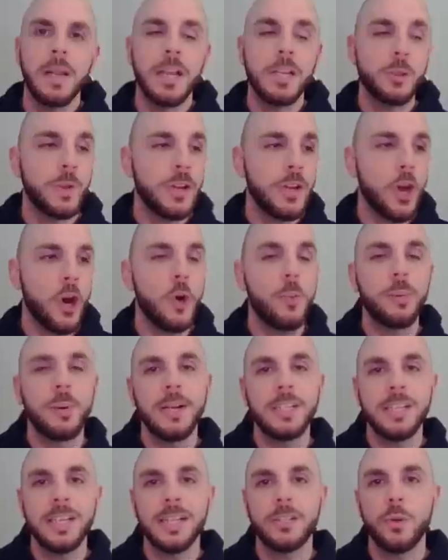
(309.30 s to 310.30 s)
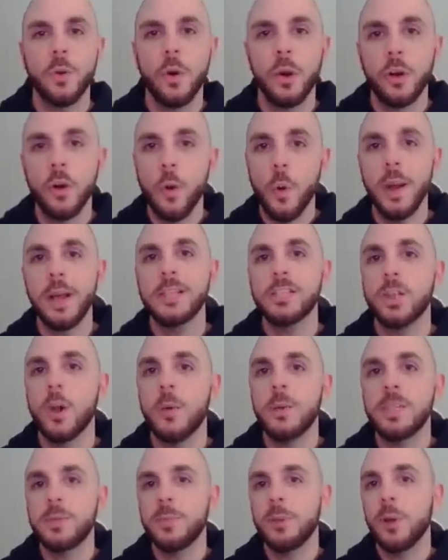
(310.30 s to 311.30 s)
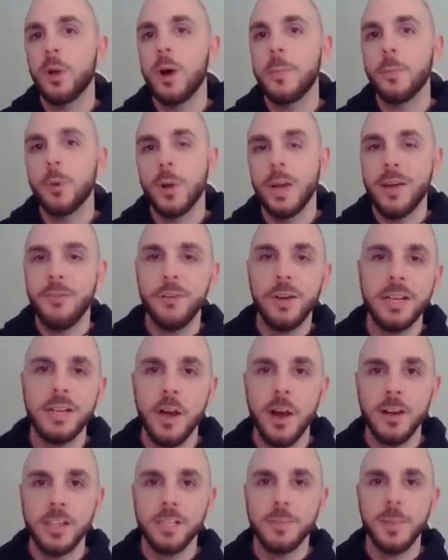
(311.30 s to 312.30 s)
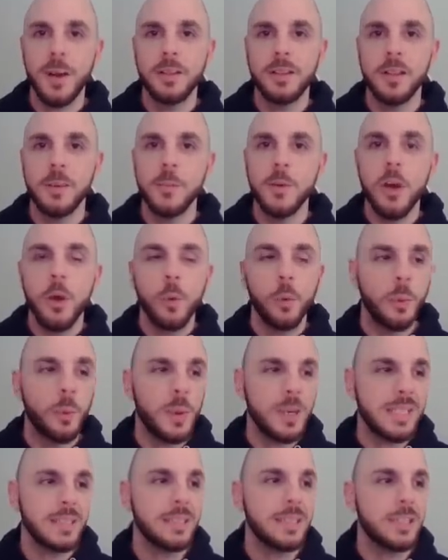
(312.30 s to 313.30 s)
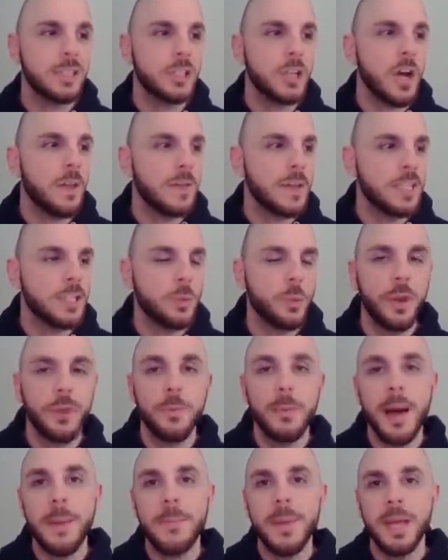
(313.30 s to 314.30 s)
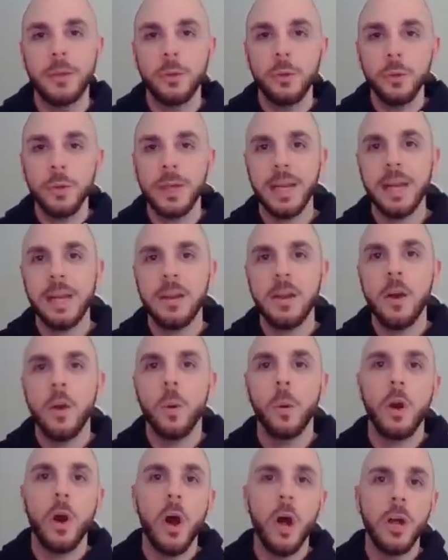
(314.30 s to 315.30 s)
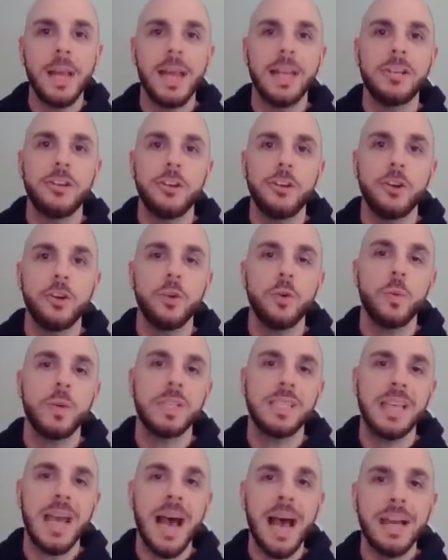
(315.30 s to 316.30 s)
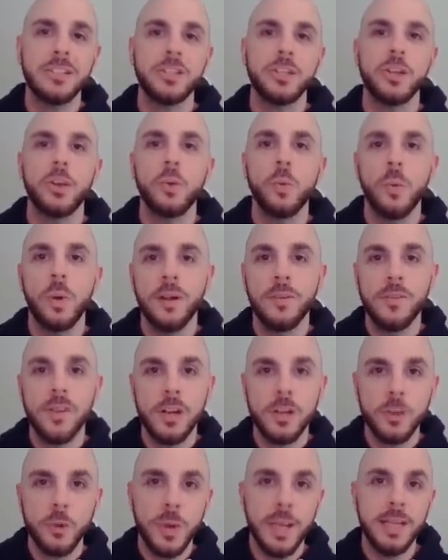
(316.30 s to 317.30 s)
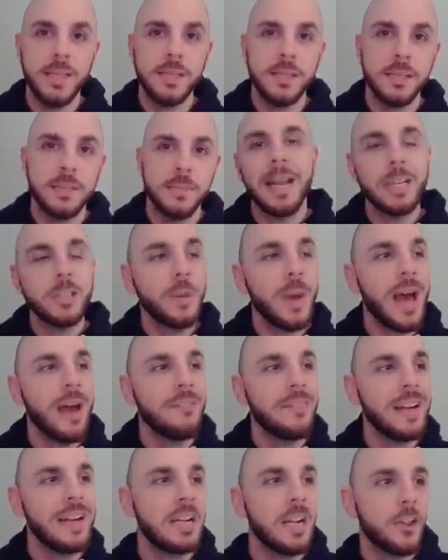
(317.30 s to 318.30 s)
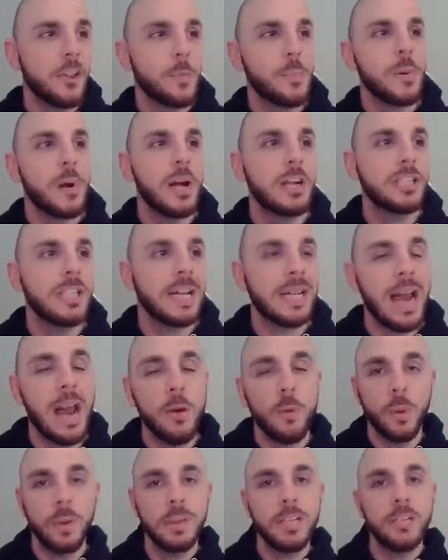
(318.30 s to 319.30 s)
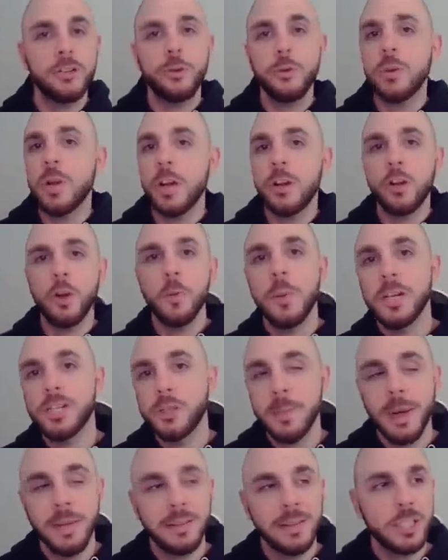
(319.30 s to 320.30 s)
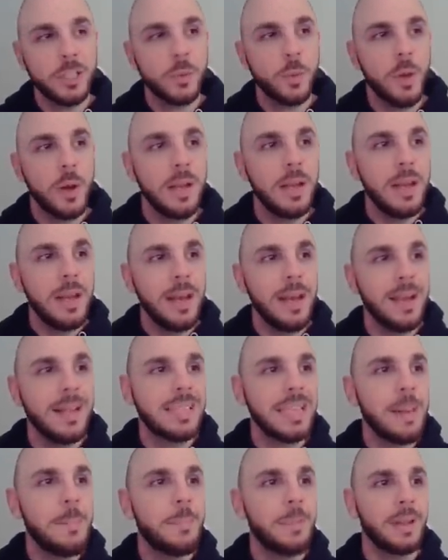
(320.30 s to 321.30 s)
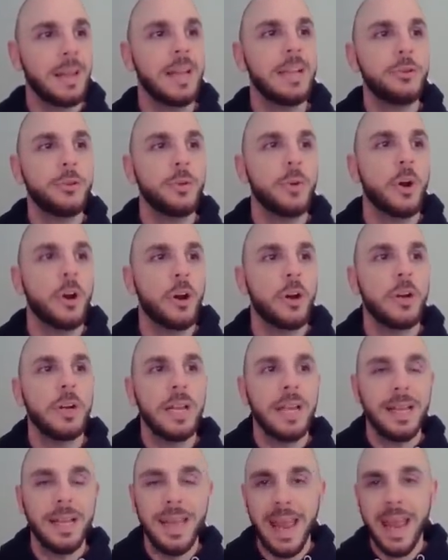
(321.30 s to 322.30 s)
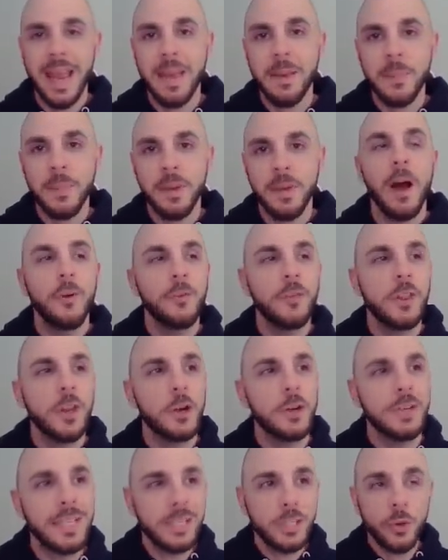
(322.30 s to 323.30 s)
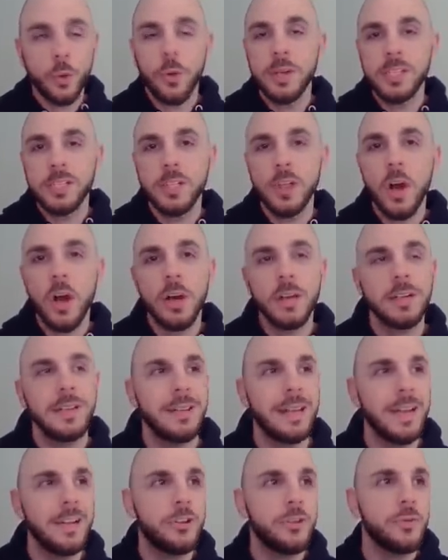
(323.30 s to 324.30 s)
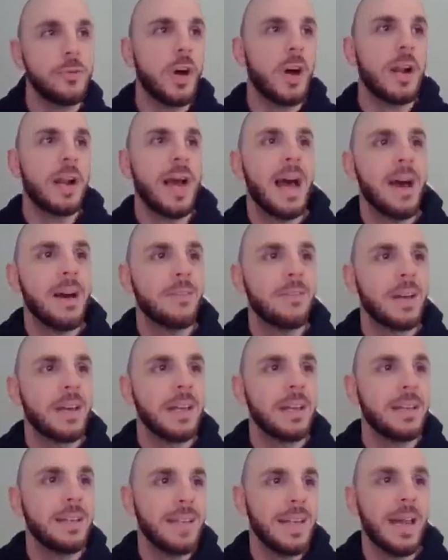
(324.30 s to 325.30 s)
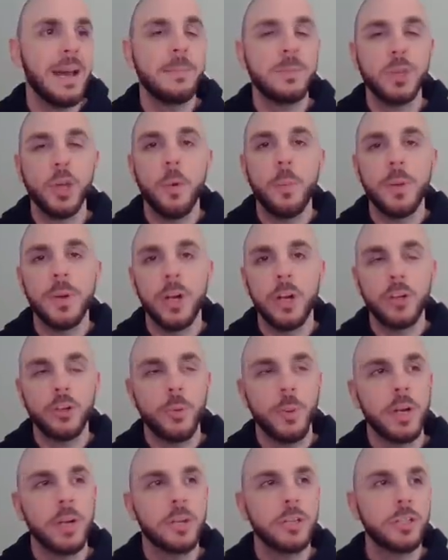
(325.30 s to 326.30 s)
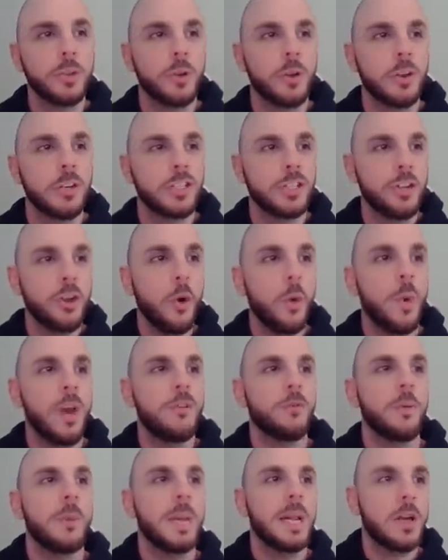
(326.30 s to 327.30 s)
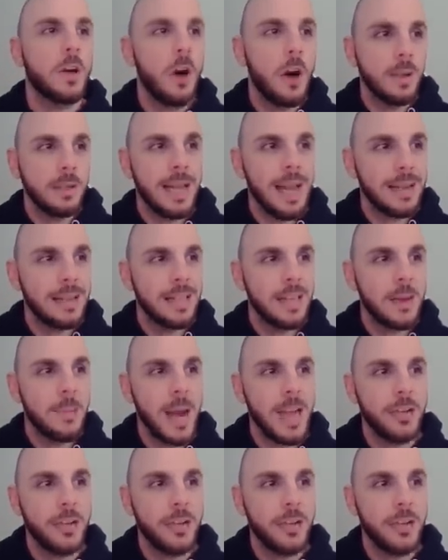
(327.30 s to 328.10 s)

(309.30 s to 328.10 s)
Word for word: Now, as we know, projects or coins always blow up whenever he talks about them. We recently saw this with My Pet Hooligan, where all he had to do was answer one of their tweets. Next, we have another project. I really do not know much about this one. It is a play to earn game. However, their Discord is locked. They do not have DMs open on Twitter, so there is no way for me to contact them.